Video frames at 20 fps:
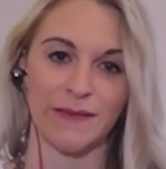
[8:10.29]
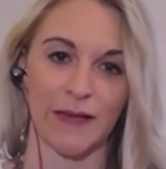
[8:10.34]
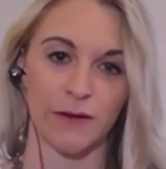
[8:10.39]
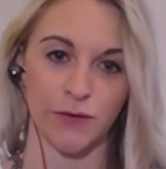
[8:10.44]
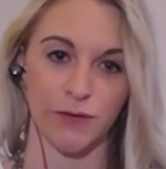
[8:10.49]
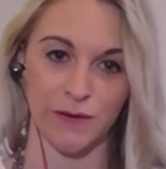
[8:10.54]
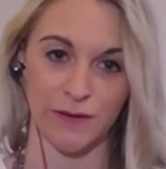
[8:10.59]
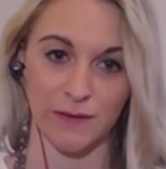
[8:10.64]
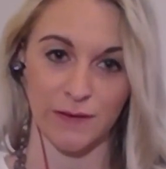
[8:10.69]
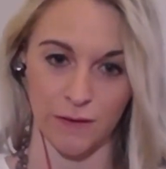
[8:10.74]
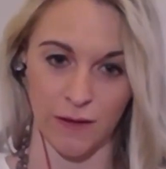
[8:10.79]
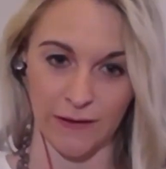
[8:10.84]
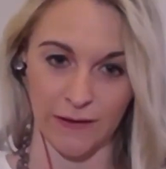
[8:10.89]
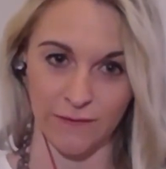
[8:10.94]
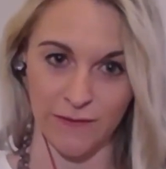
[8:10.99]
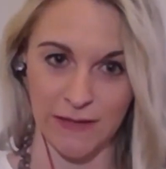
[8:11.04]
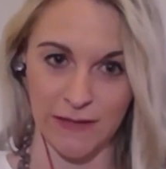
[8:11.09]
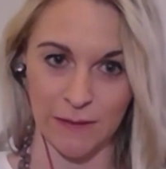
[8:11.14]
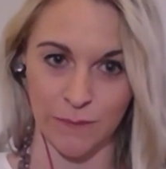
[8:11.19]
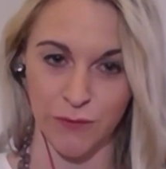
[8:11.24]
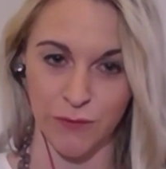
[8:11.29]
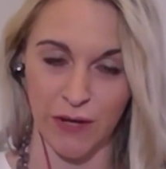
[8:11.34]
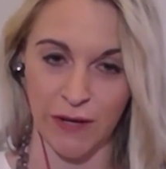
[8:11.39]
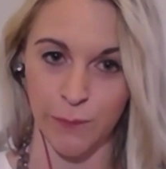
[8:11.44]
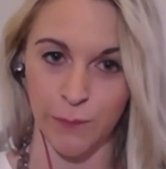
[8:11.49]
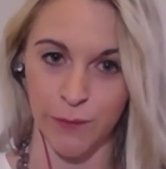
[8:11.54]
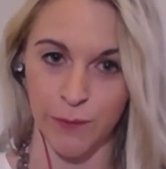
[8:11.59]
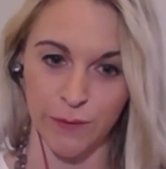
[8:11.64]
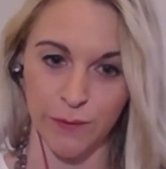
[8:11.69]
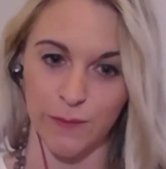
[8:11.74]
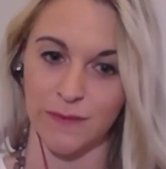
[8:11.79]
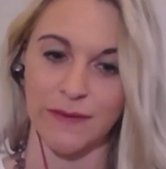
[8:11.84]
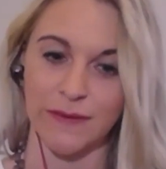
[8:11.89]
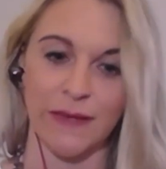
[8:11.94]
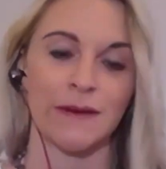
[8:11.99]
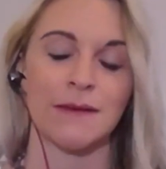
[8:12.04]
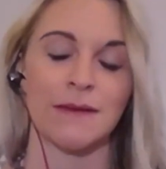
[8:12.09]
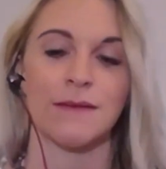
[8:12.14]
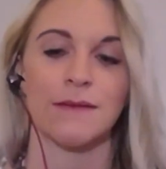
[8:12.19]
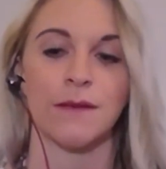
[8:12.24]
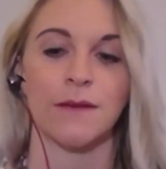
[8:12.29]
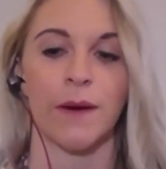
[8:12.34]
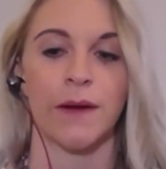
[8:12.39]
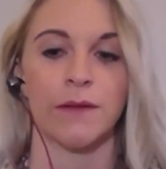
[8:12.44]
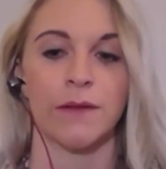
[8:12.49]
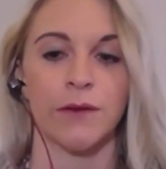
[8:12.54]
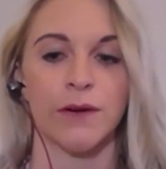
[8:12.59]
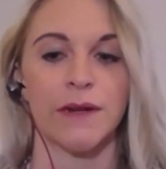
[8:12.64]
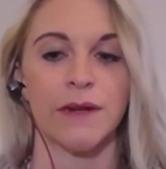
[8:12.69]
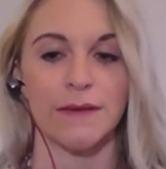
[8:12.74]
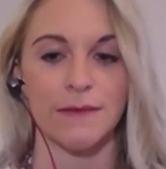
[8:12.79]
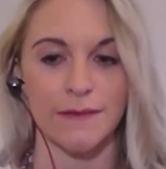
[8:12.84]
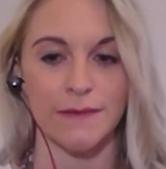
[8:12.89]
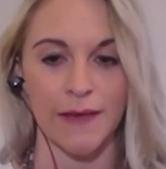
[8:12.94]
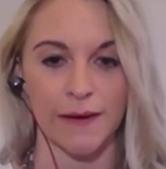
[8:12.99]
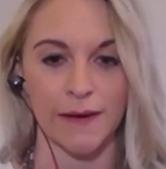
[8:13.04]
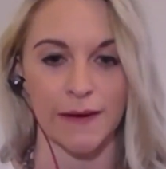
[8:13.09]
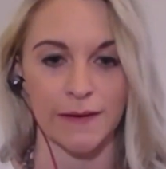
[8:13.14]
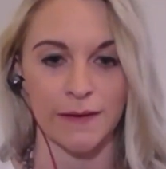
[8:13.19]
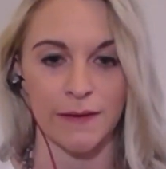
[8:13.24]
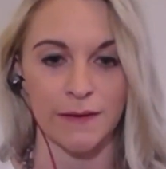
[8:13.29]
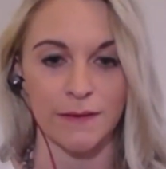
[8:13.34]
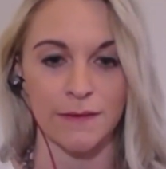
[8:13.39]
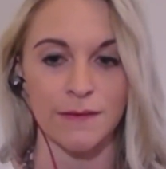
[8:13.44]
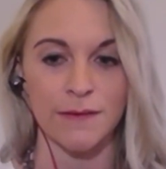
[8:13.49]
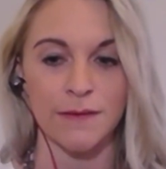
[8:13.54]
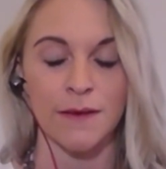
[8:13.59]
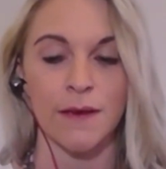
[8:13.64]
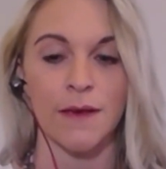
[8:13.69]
that treats a lot of TMJ and works with dentists. So I learned his techniques.